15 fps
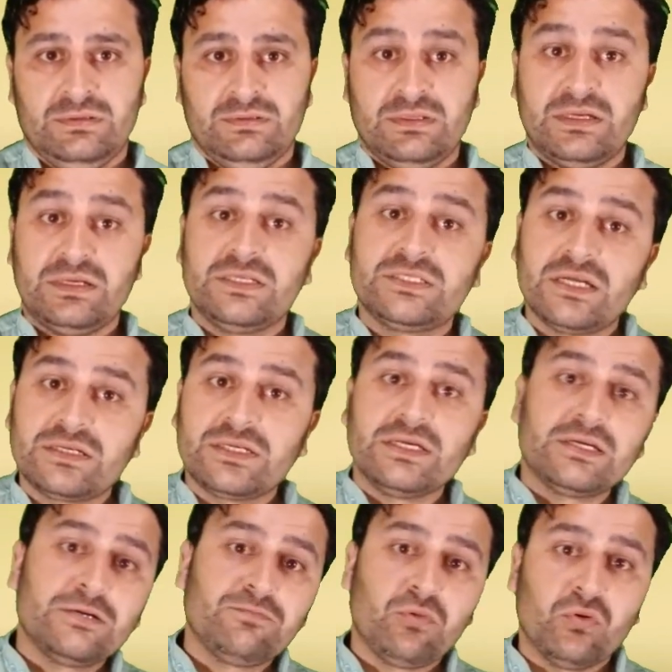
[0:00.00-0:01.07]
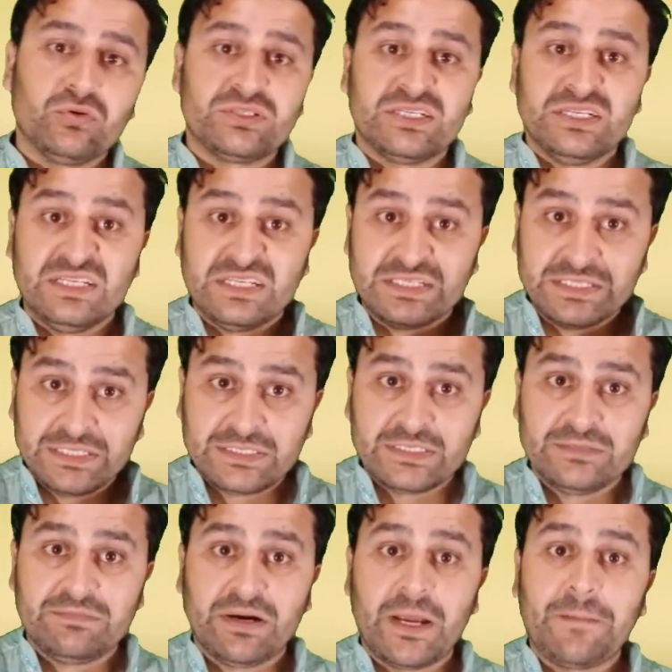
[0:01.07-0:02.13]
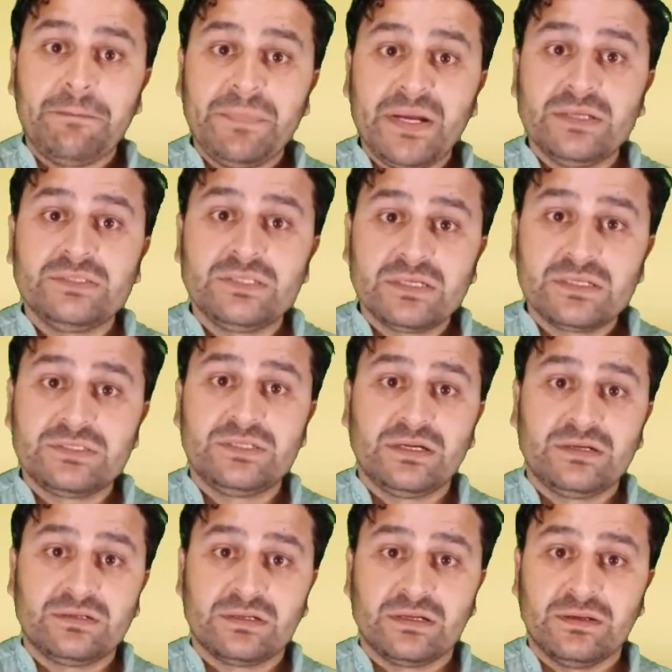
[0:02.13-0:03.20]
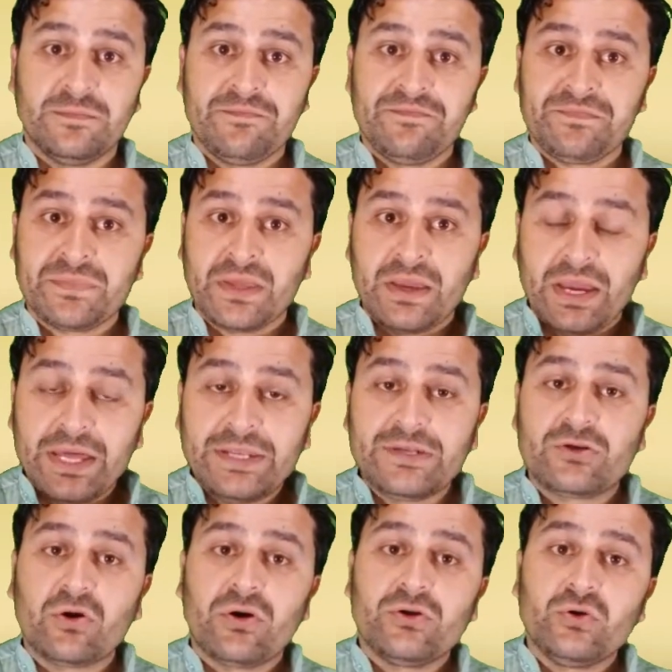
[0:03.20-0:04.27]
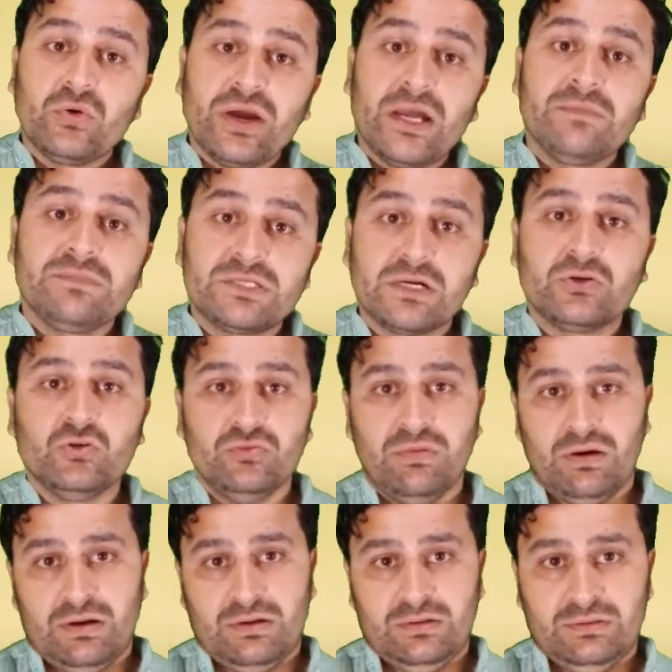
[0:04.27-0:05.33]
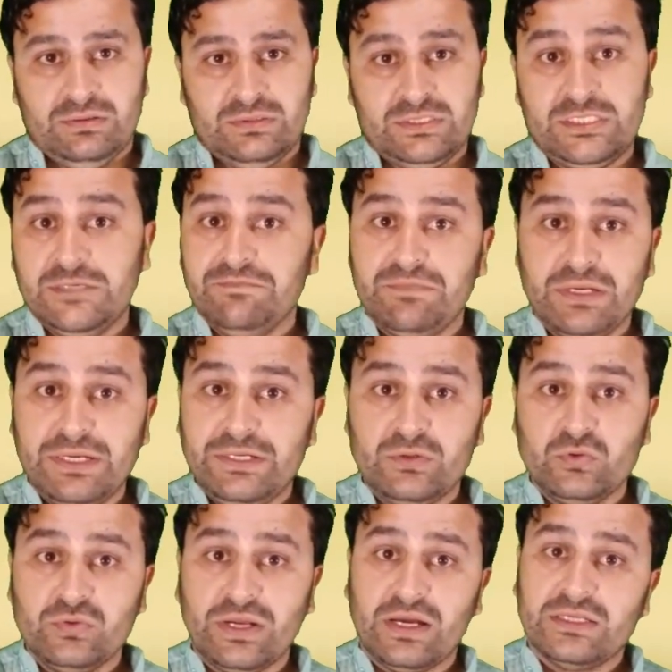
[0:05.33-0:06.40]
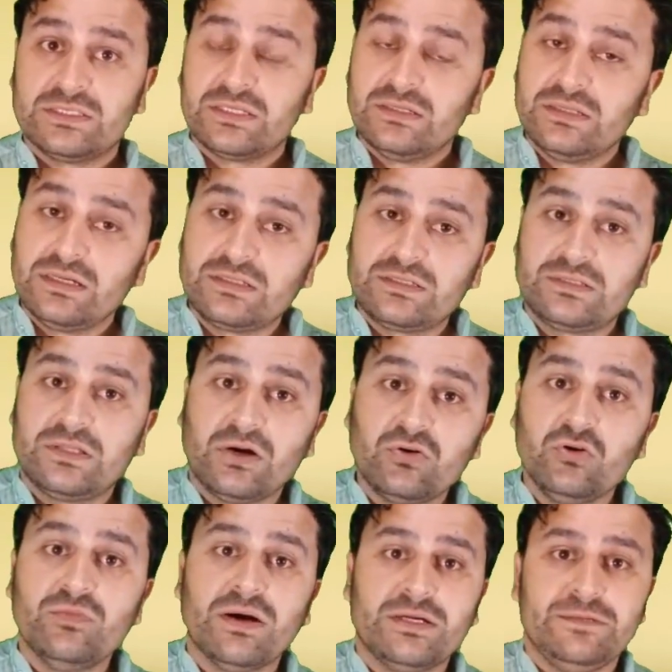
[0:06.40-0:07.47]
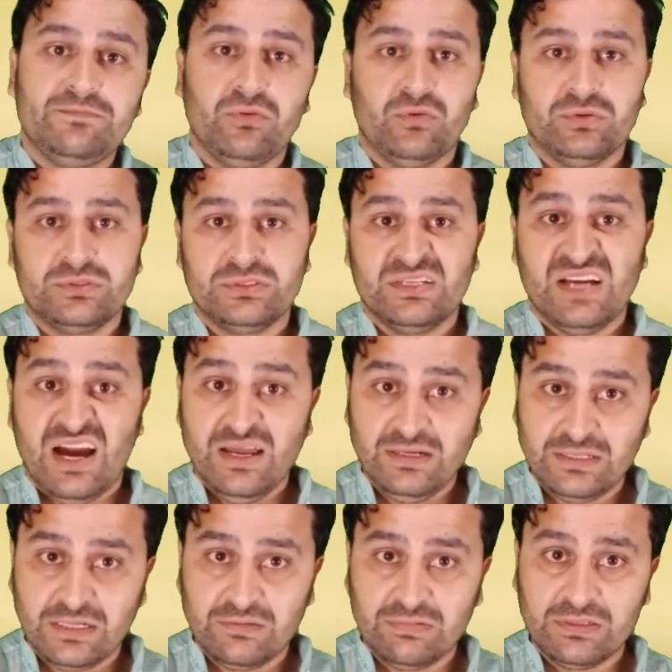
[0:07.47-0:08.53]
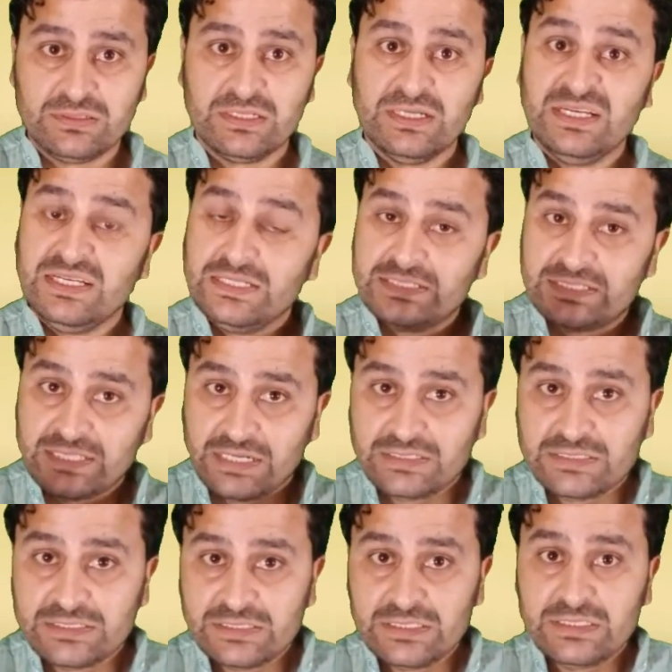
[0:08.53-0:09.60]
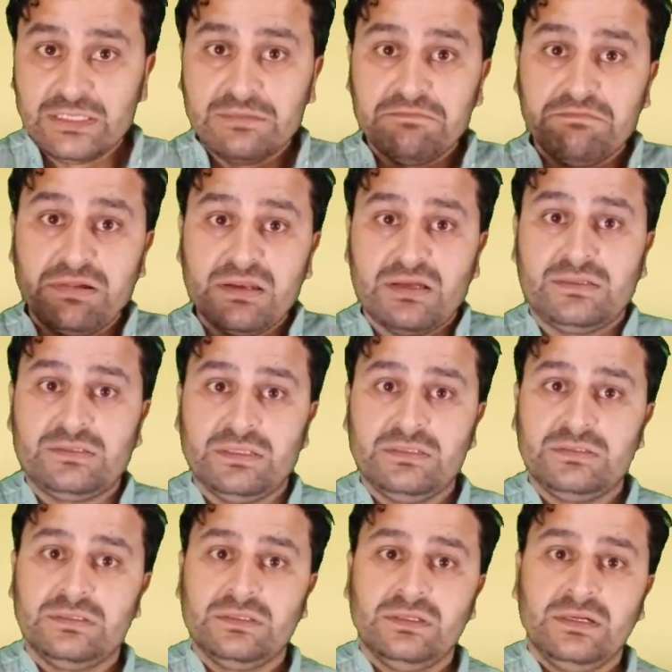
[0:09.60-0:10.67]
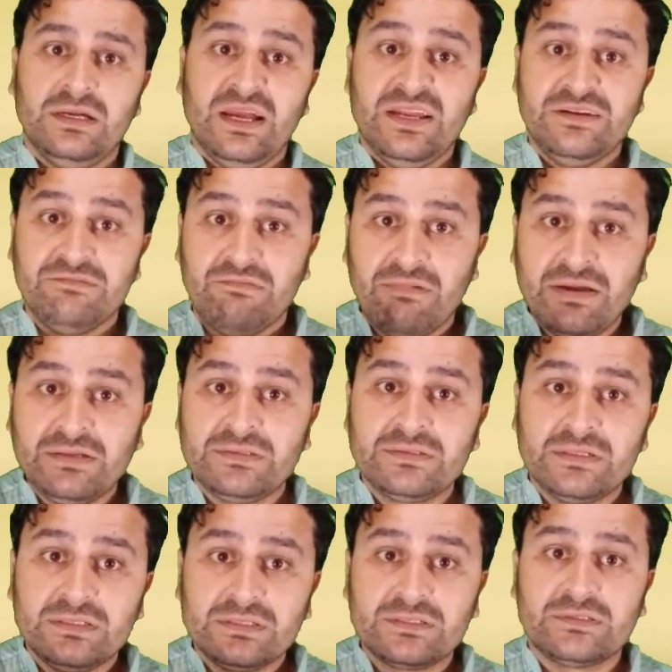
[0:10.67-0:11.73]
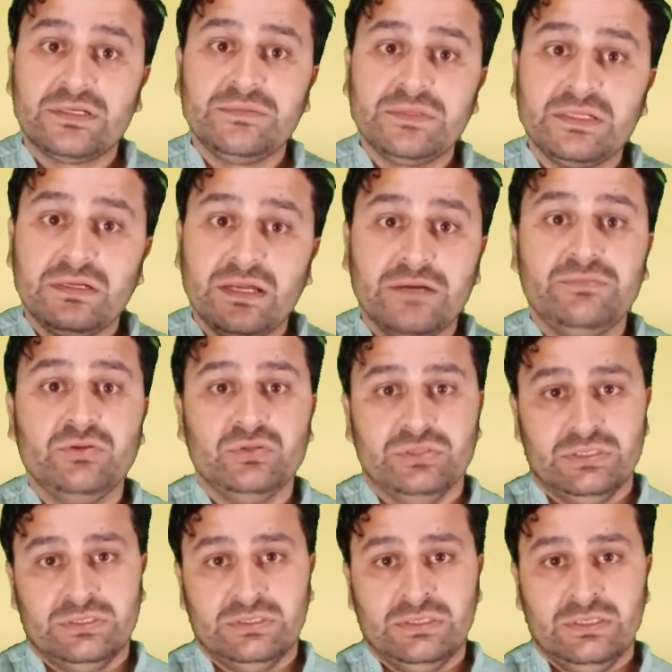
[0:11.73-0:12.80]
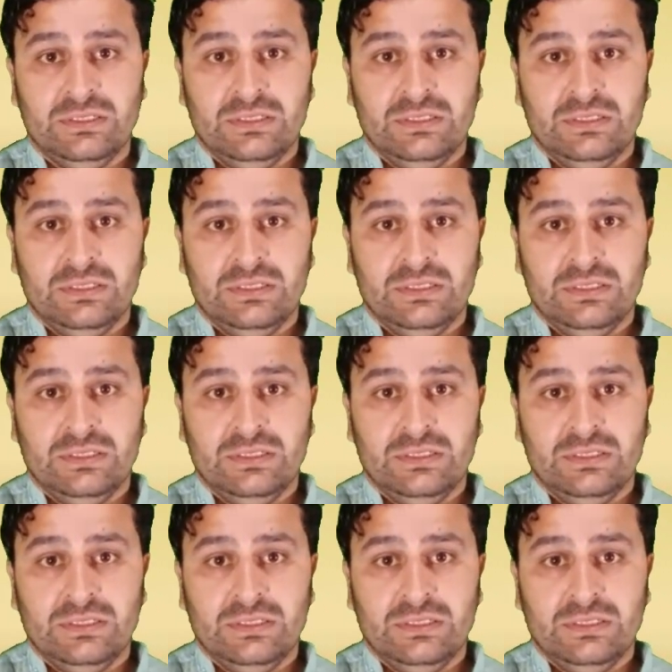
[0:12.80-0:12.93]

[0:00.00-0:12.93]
The resulting report, written by Major General Antonio M. Taguba, simply known as the Taguba Report, uncovered sadistic, blatant, and wanton criminal abuses